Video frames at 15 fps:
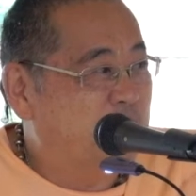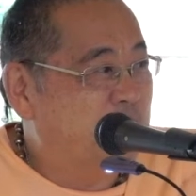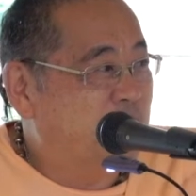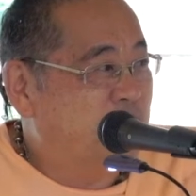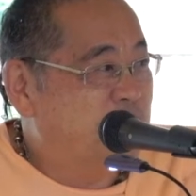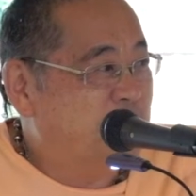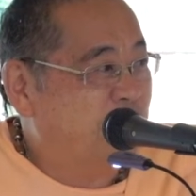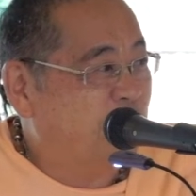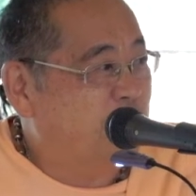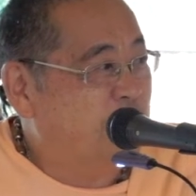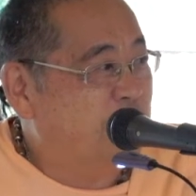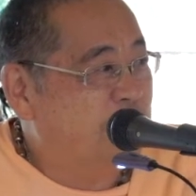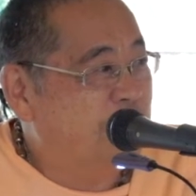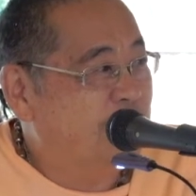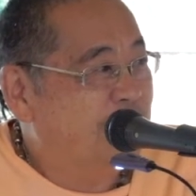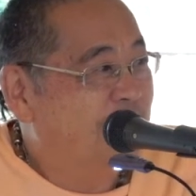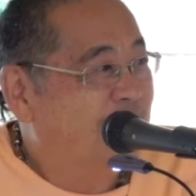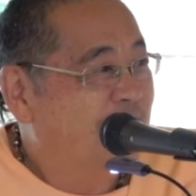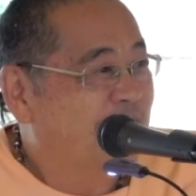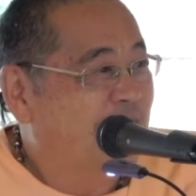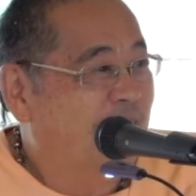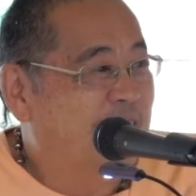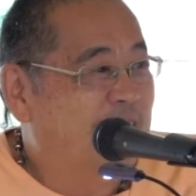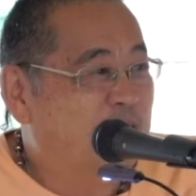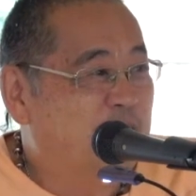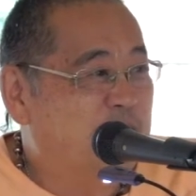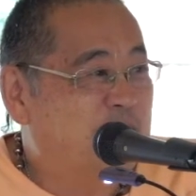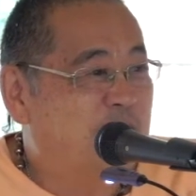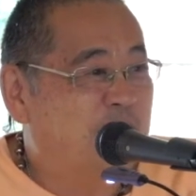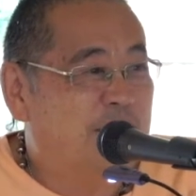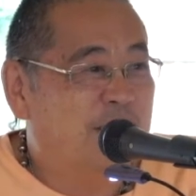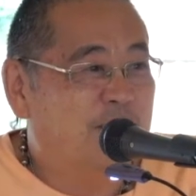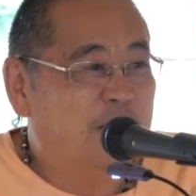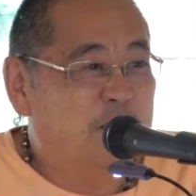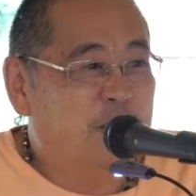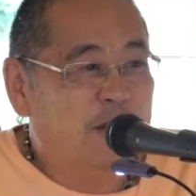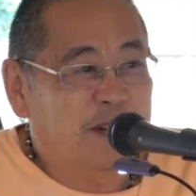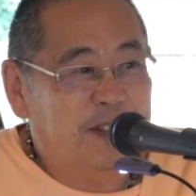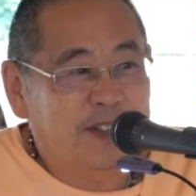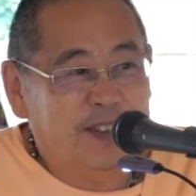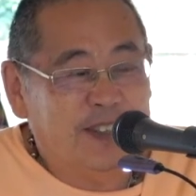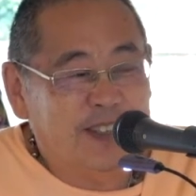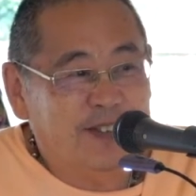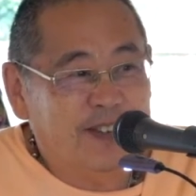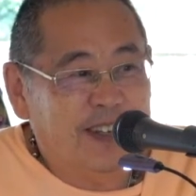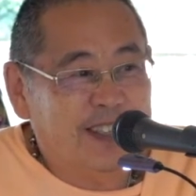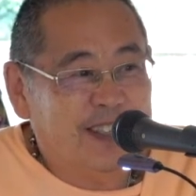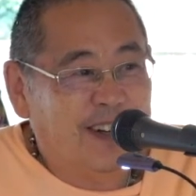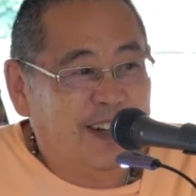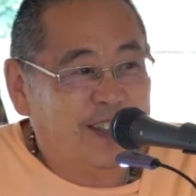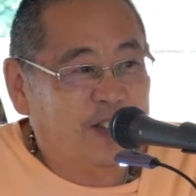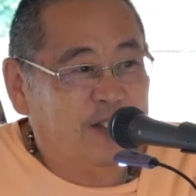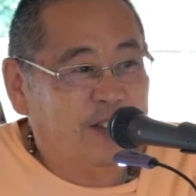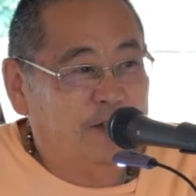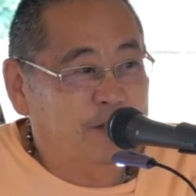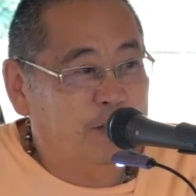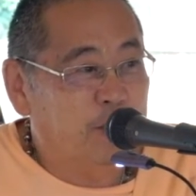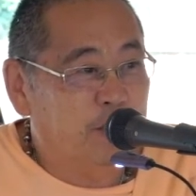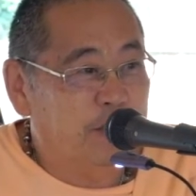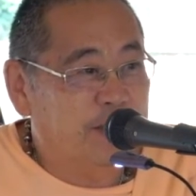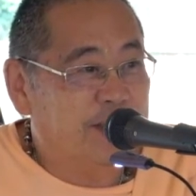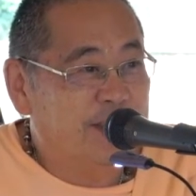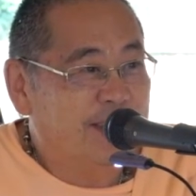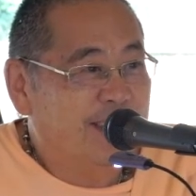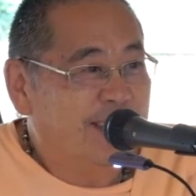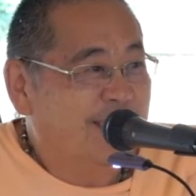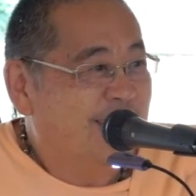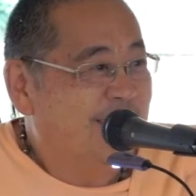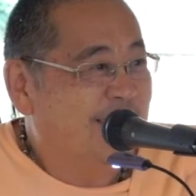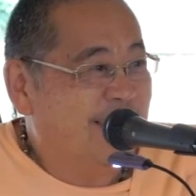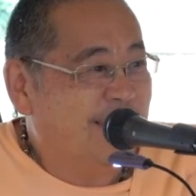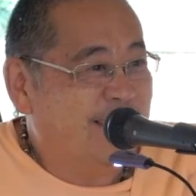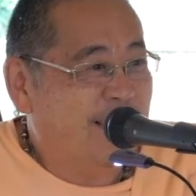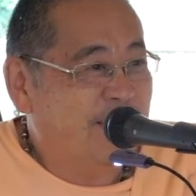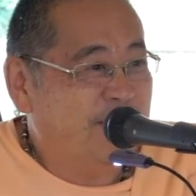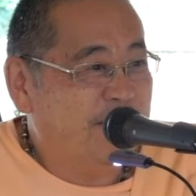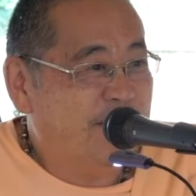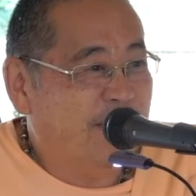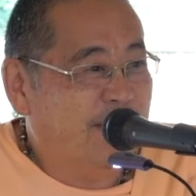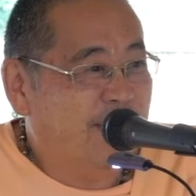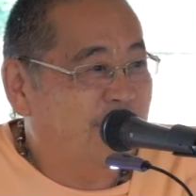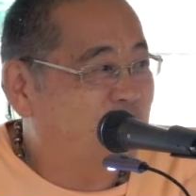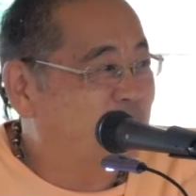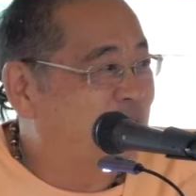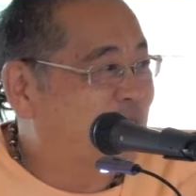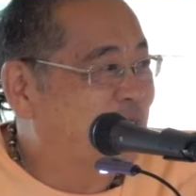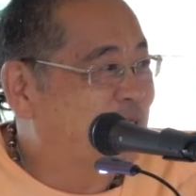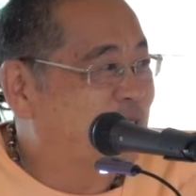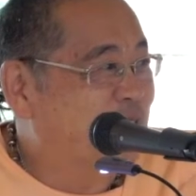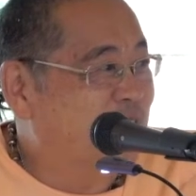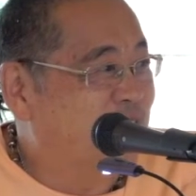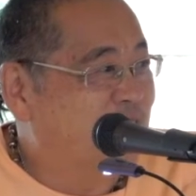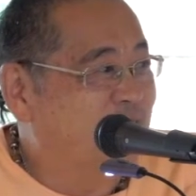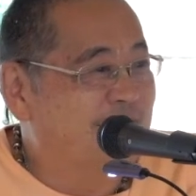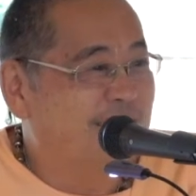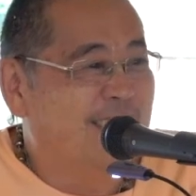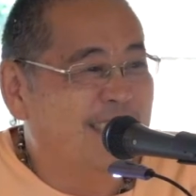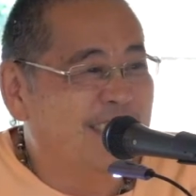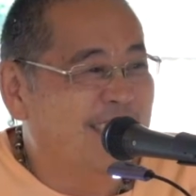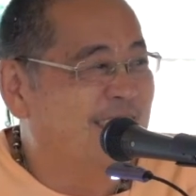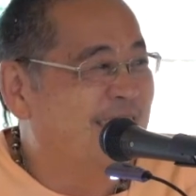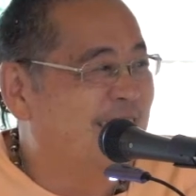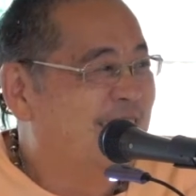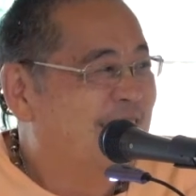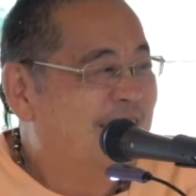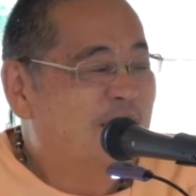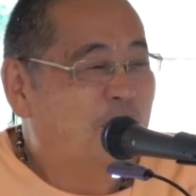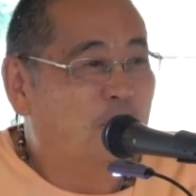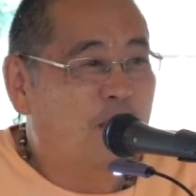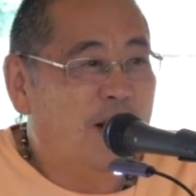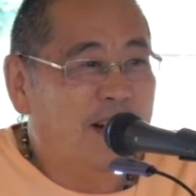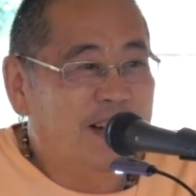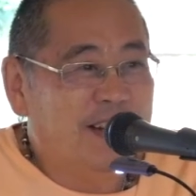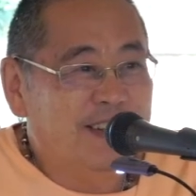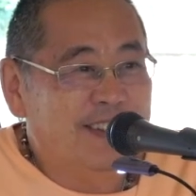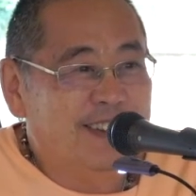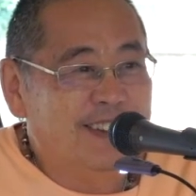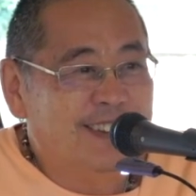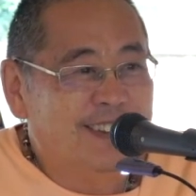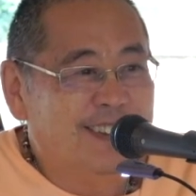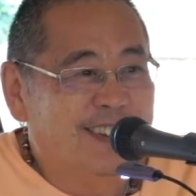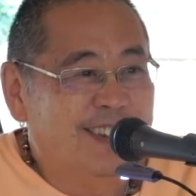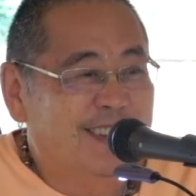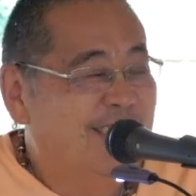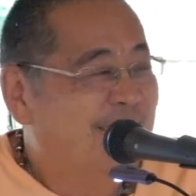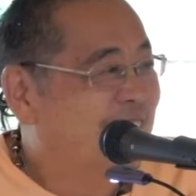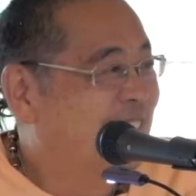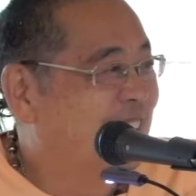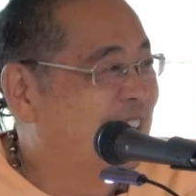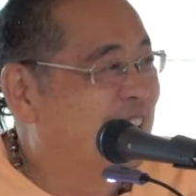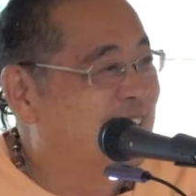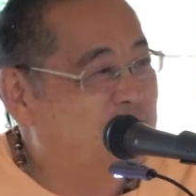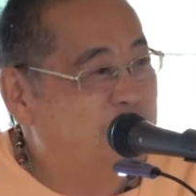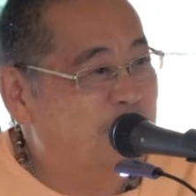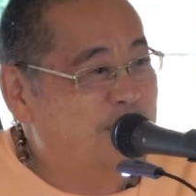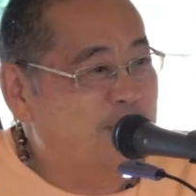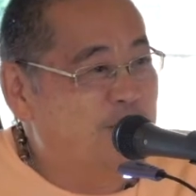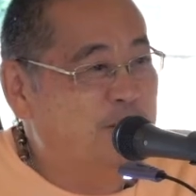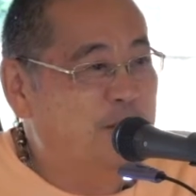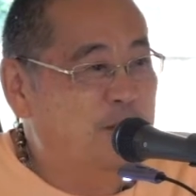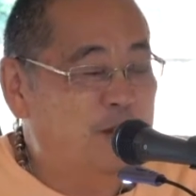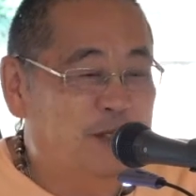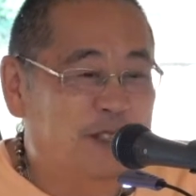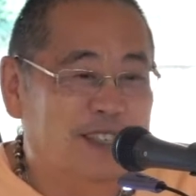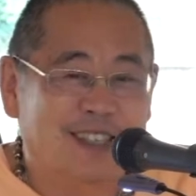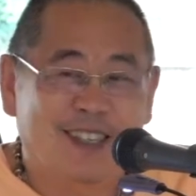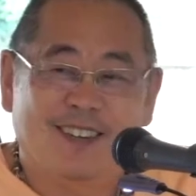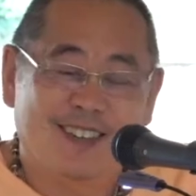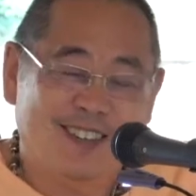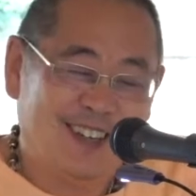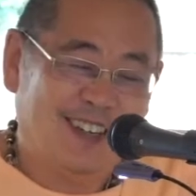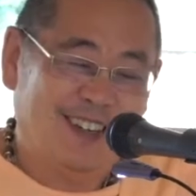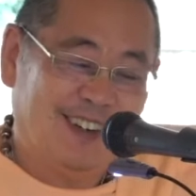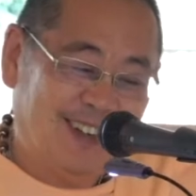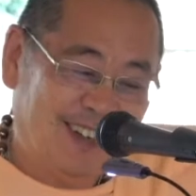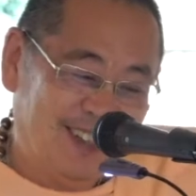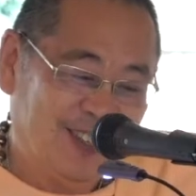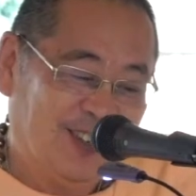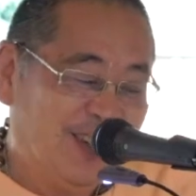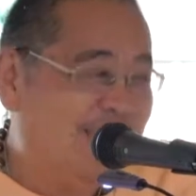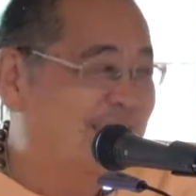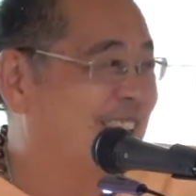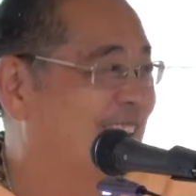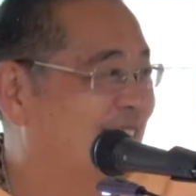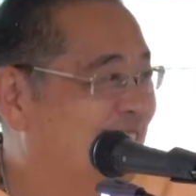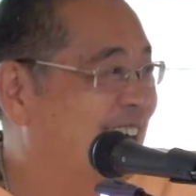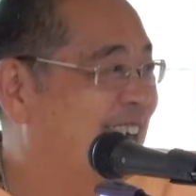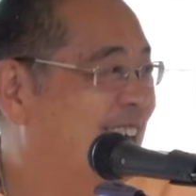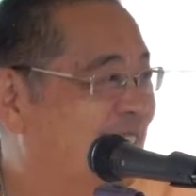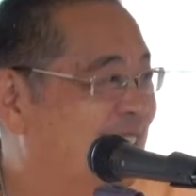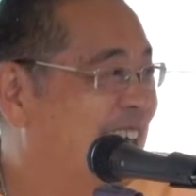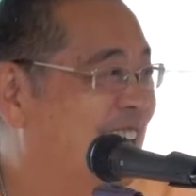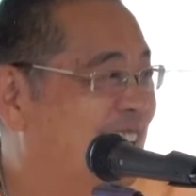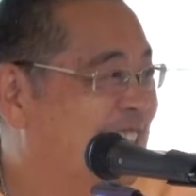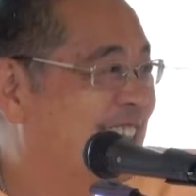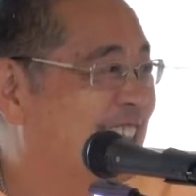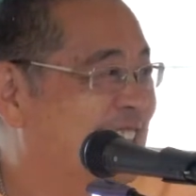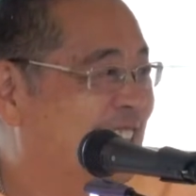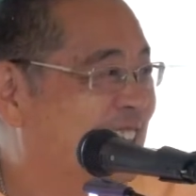in a nice house, and then we start giving him all sorts of nice luxury foods like caviar or whatever, and wine and uh, expensive foods. etc. and say, "Here, enjoy. Very, very nice."